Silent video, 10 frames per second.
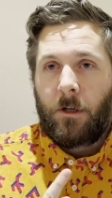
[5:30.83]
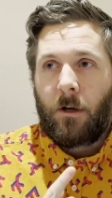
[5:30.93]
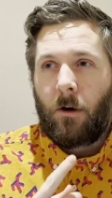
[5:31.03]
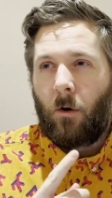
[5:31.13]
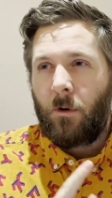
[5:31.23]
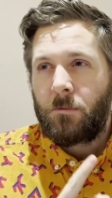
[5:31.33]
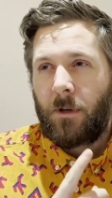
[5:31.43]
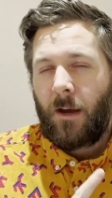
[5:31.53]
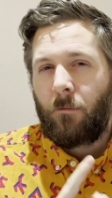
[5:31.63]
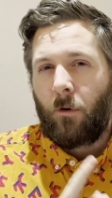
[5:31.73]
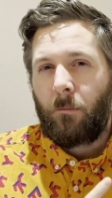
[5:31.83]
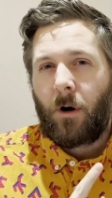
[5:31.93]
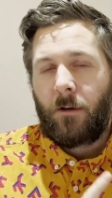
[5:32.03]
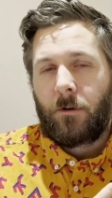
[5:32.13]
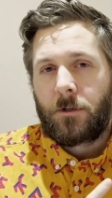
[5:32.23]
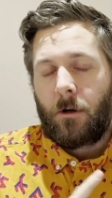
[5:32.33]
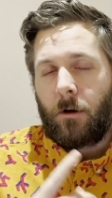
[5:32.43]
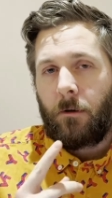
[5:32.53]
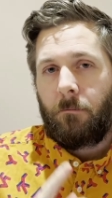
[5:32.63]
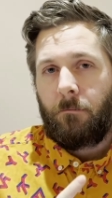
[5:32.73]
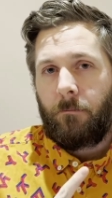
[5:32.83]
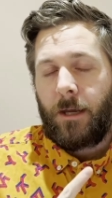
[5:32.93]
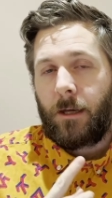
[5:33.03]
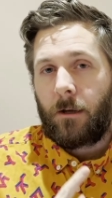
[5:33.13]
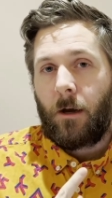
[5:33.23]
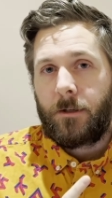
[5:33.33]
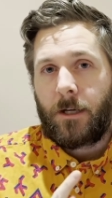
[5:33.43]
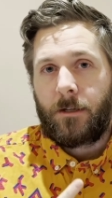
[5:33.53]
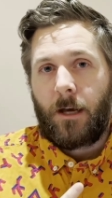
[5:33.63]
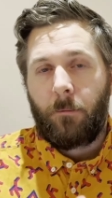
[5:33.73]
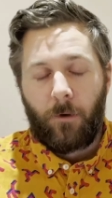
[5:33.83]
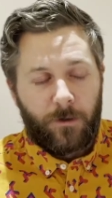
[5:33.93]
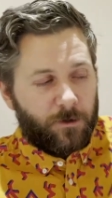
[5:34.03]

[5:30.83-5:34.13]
You kind of always want to have one part of your tongue making contact to that point.